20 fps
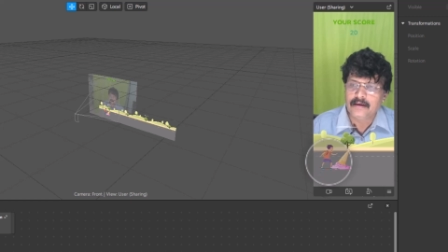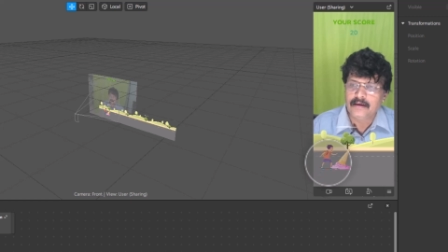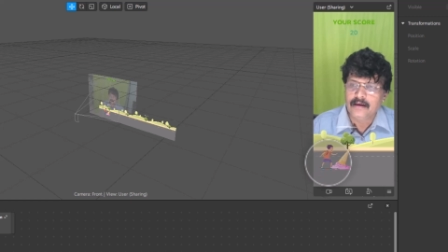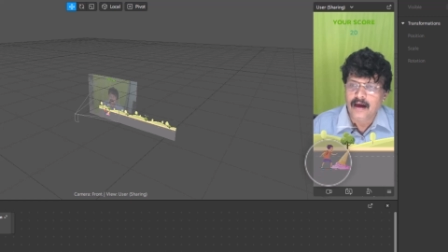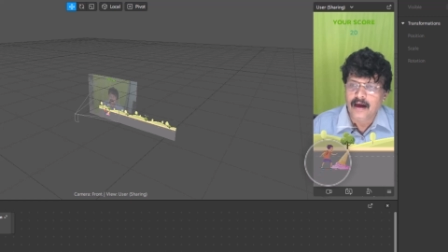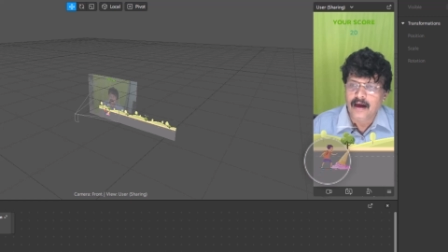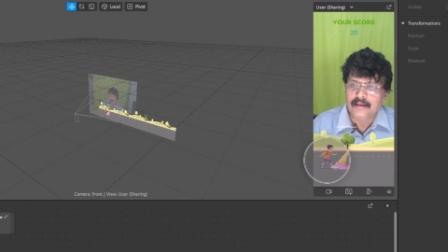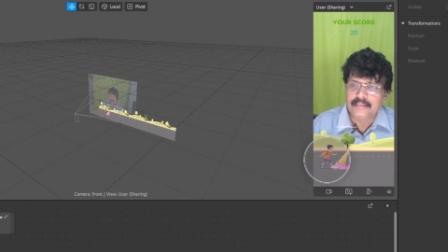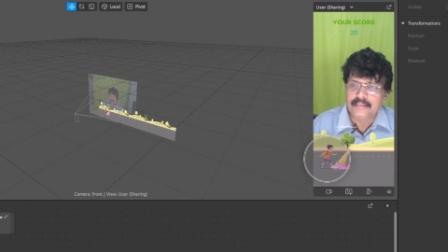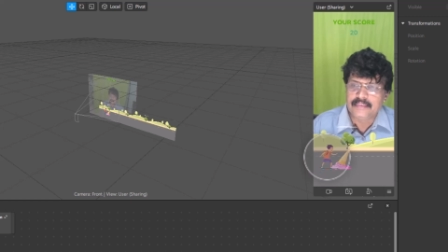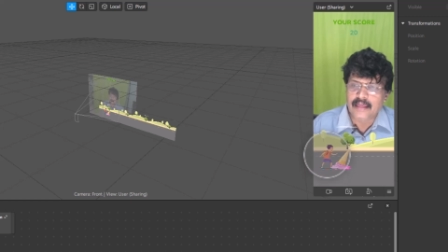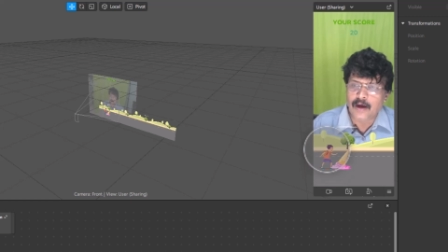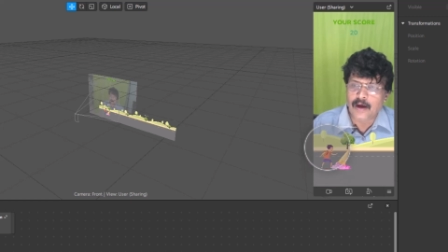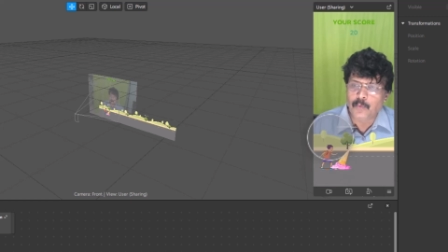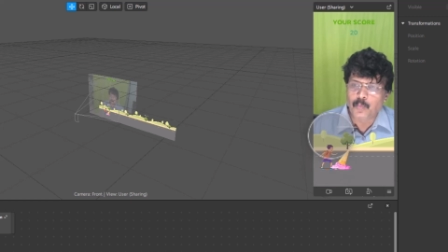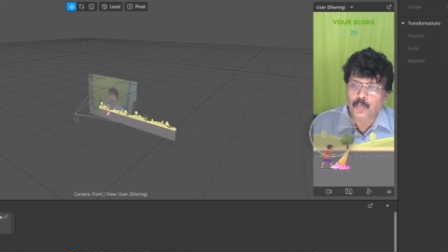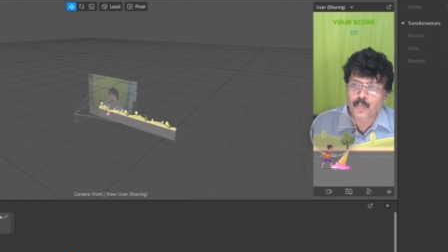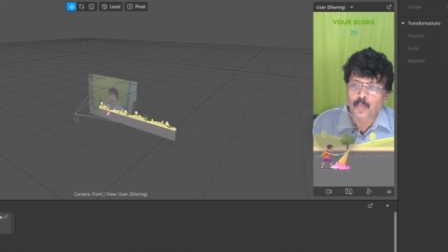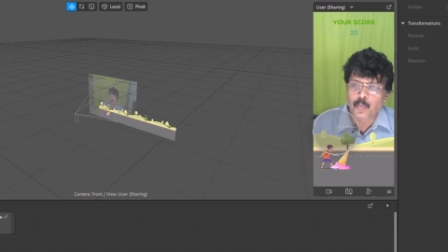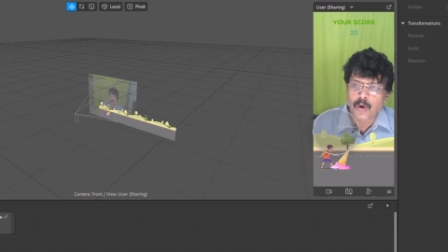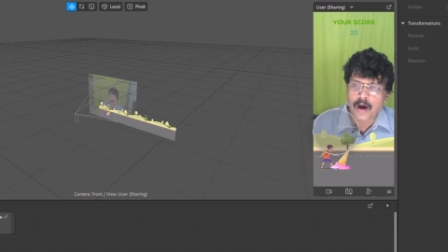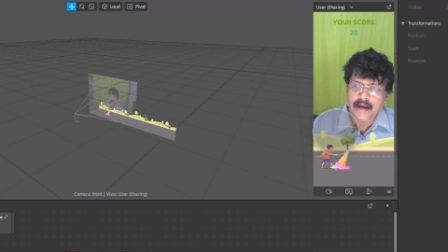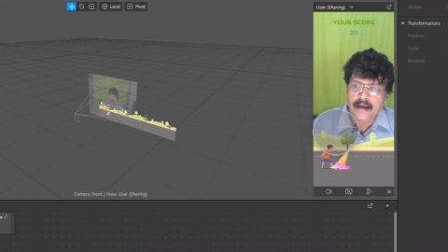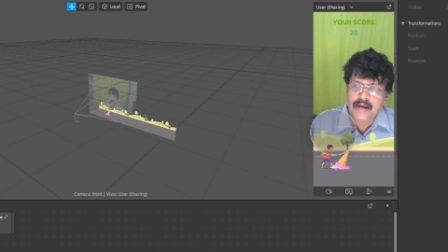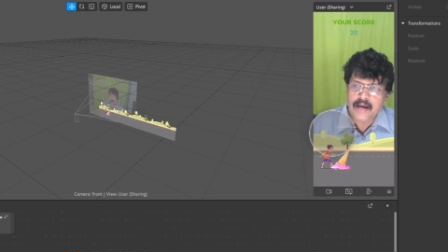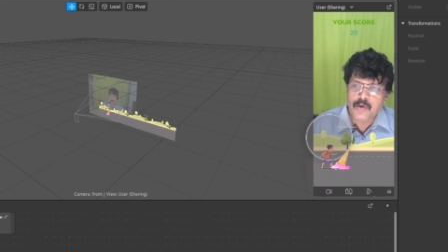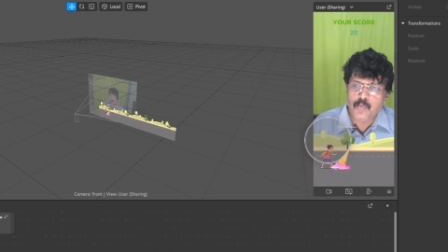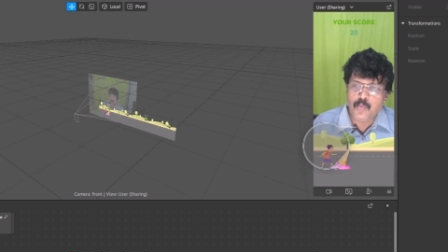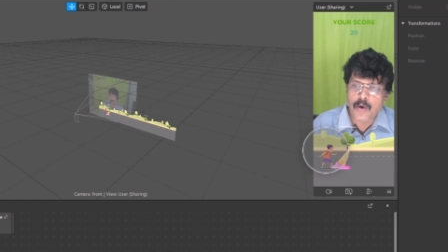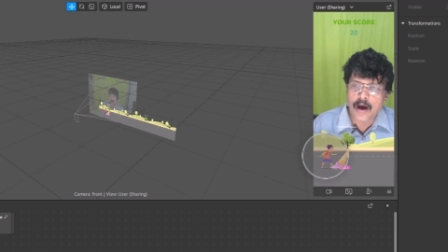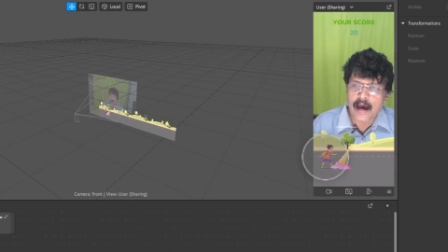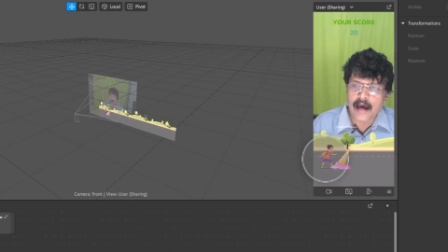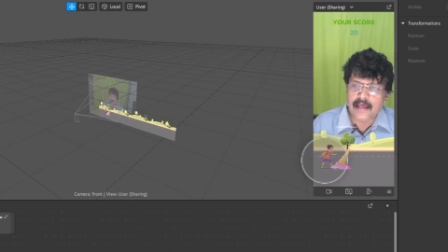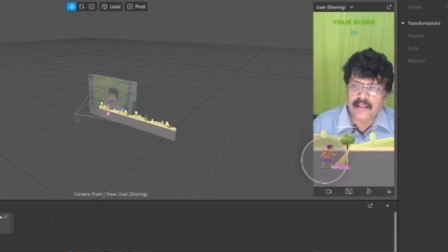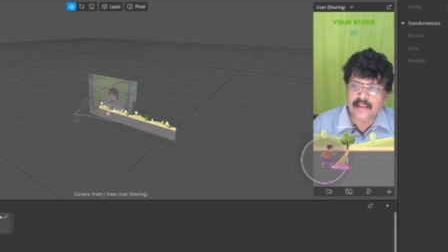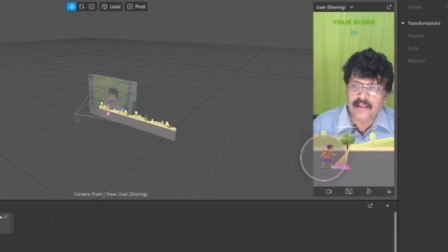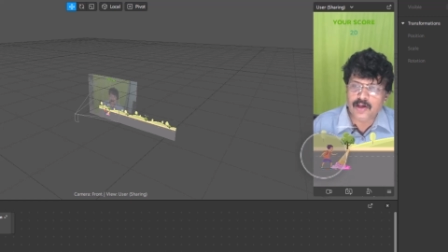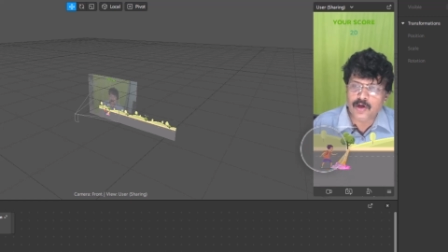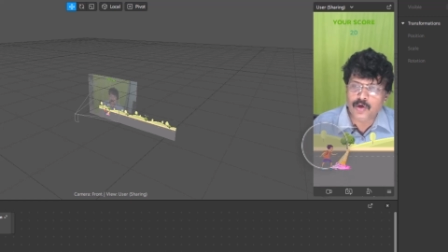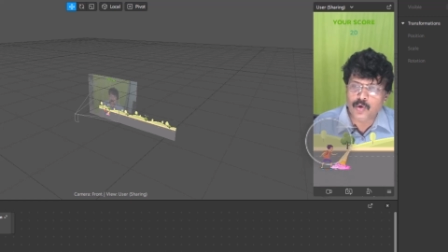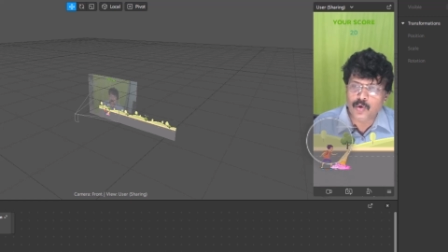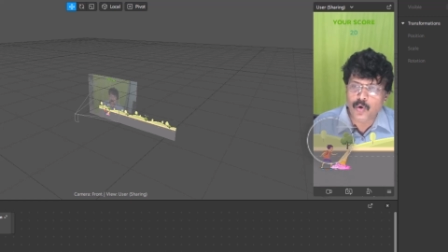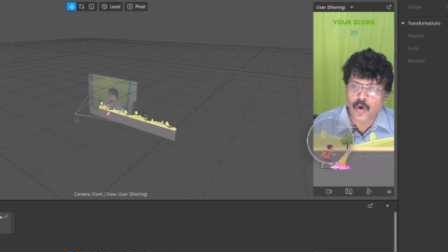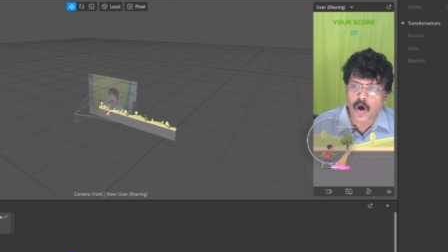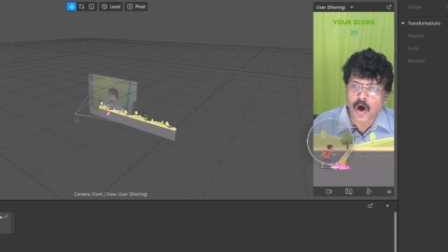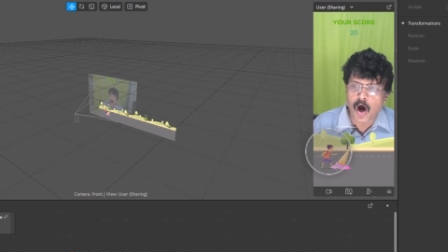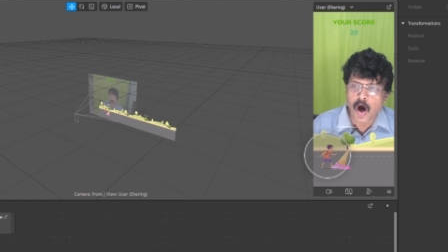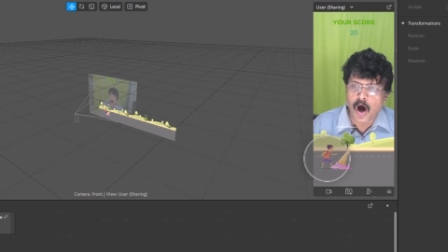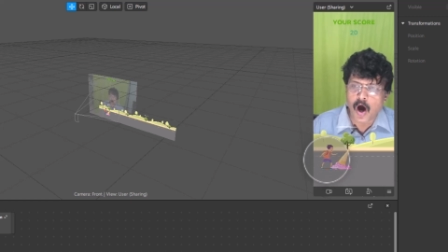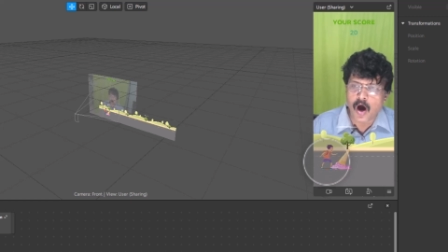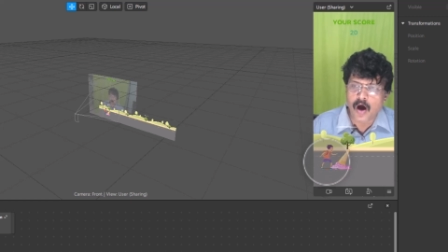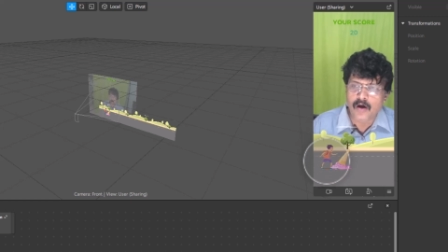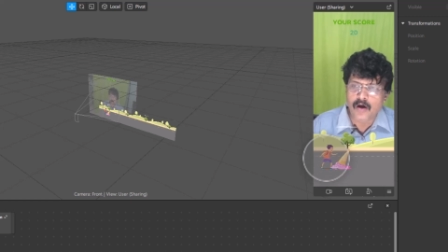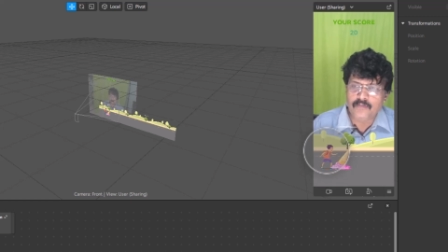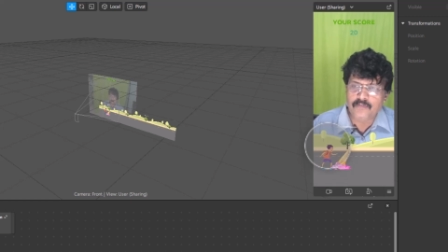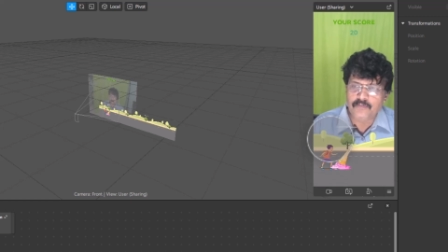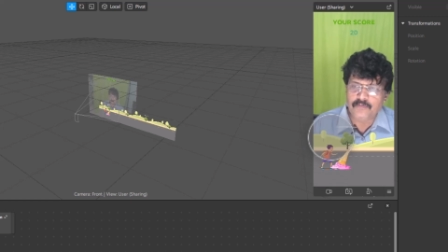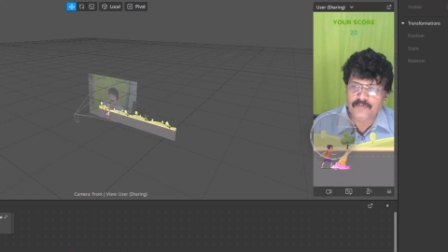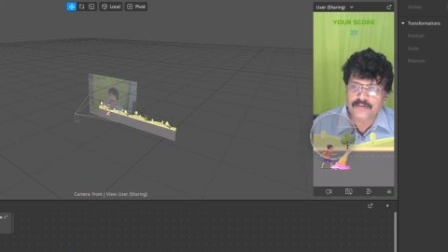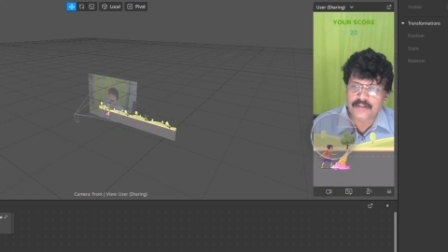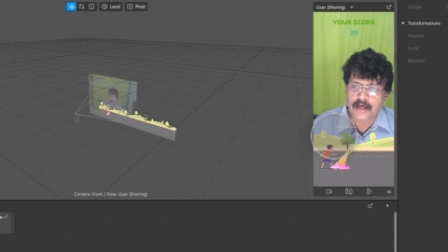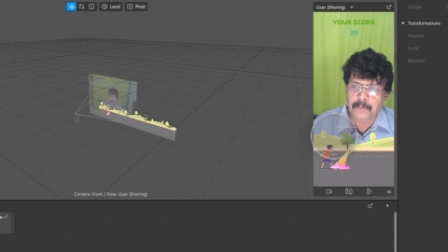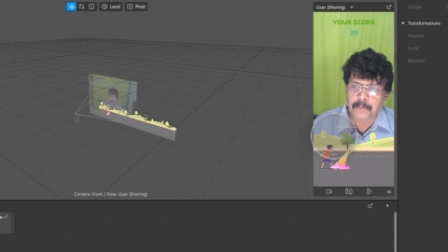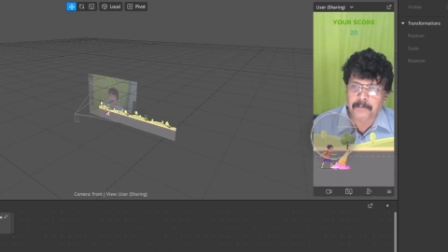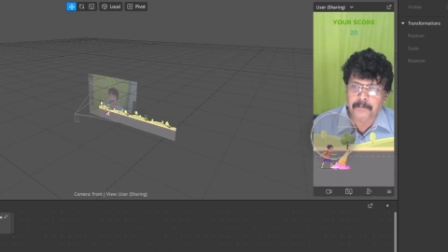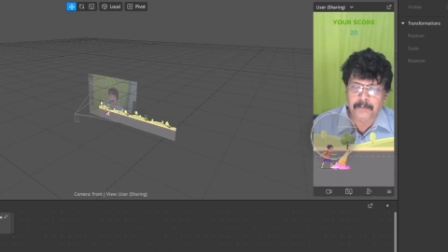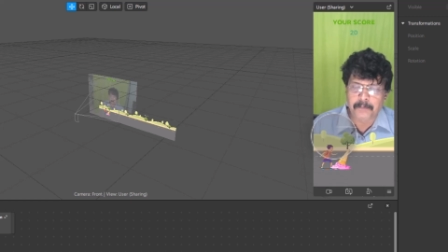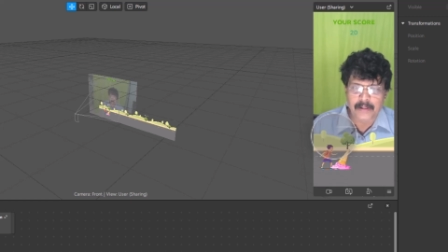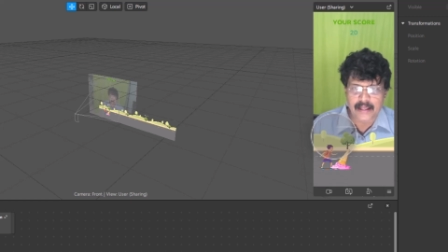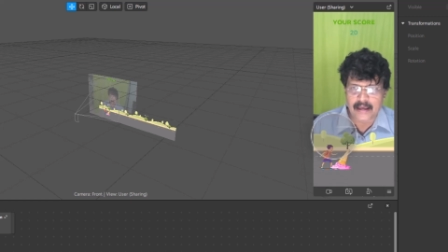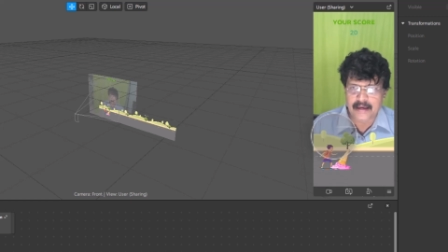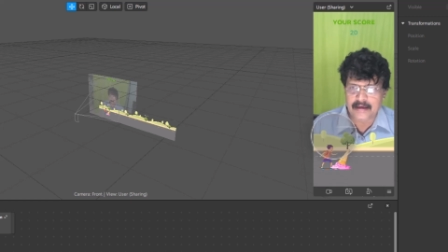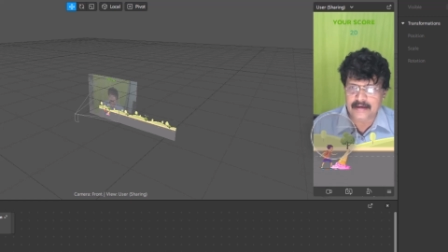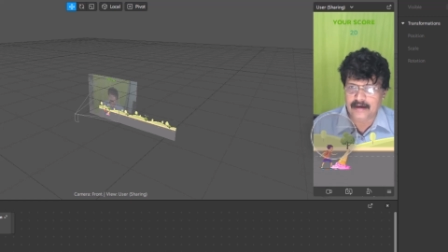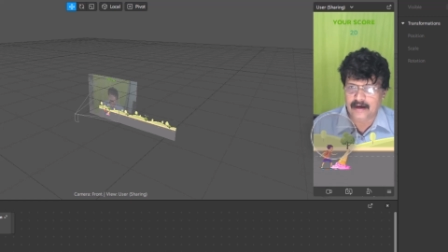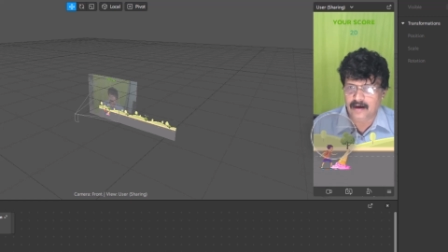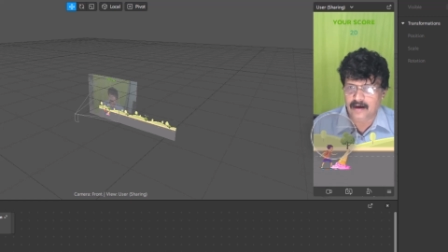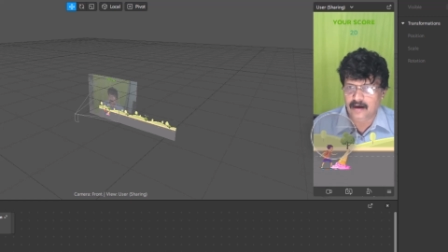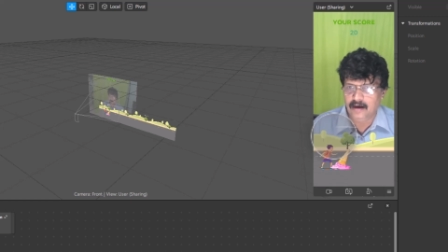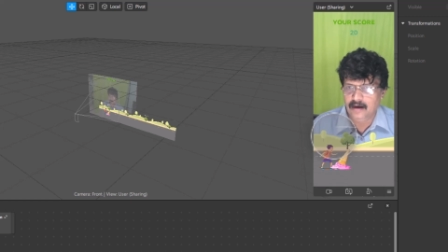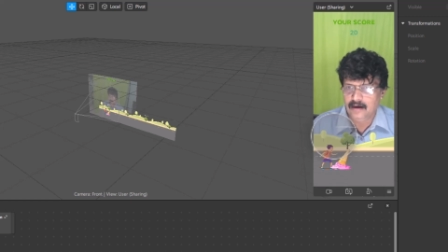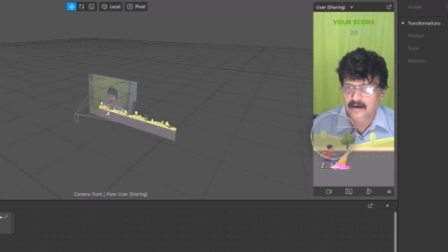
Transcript: The y value of the player